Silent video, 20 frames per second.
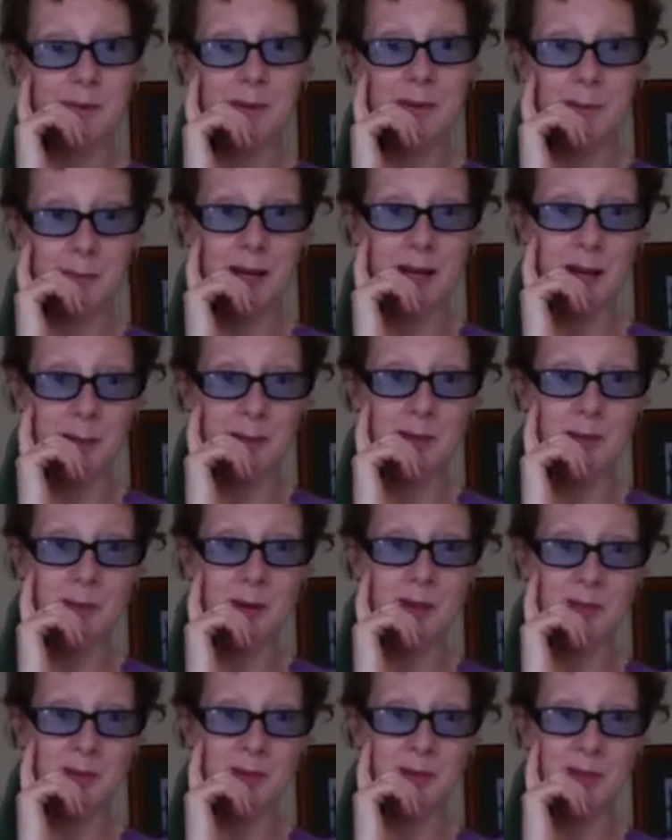becomes
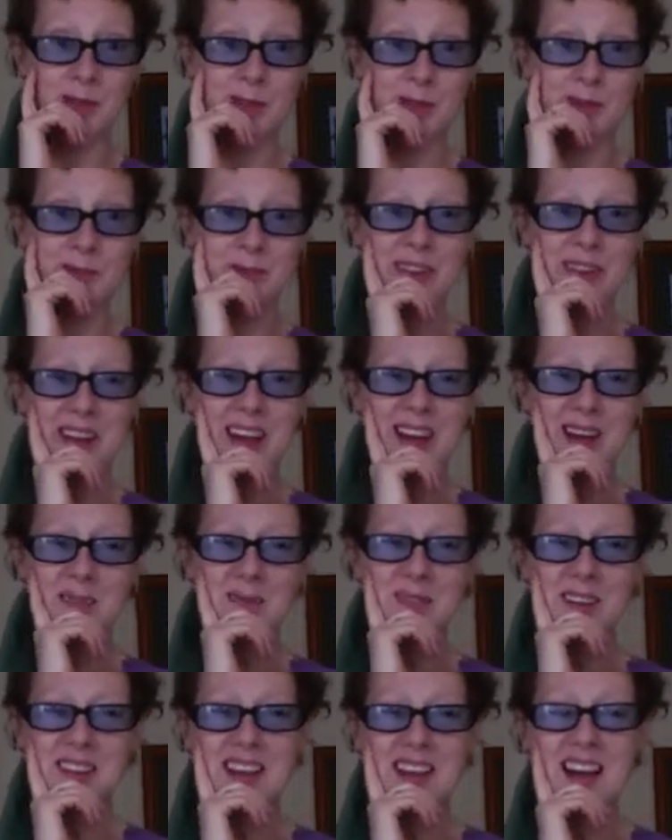possible.
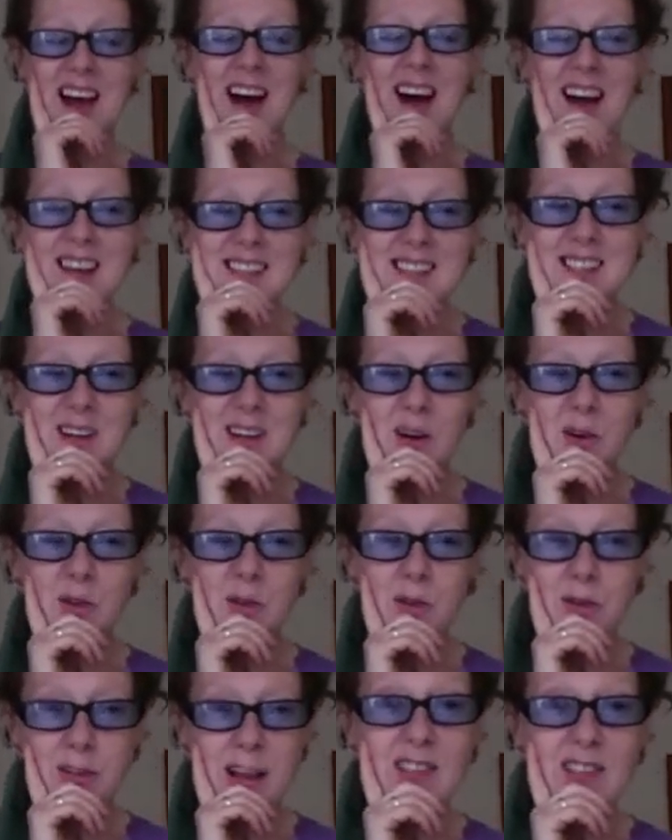But there are
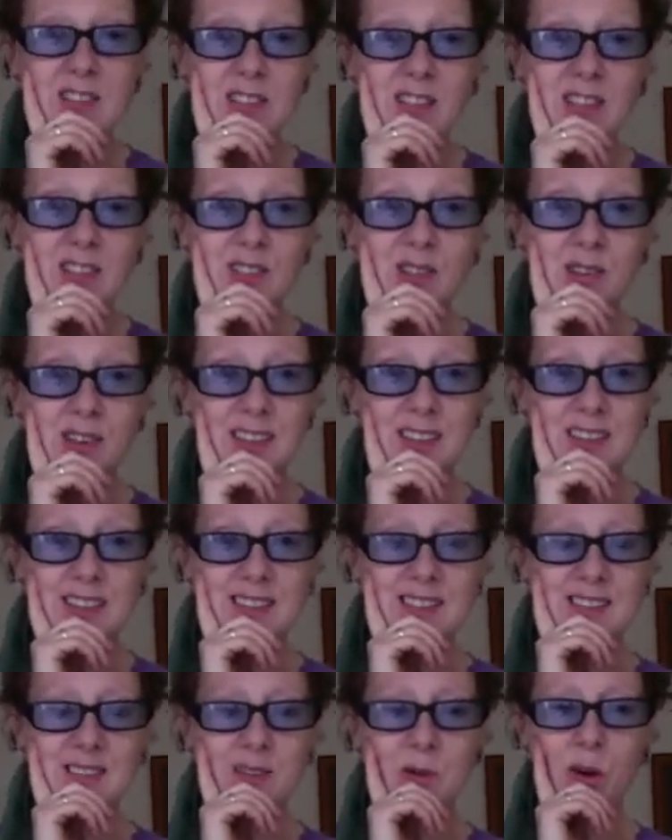self-flushing
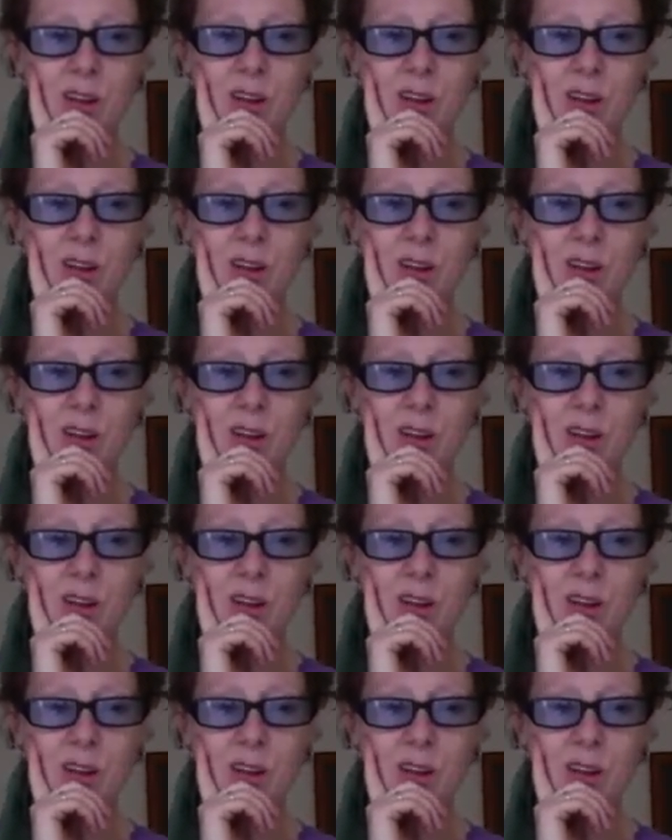toilets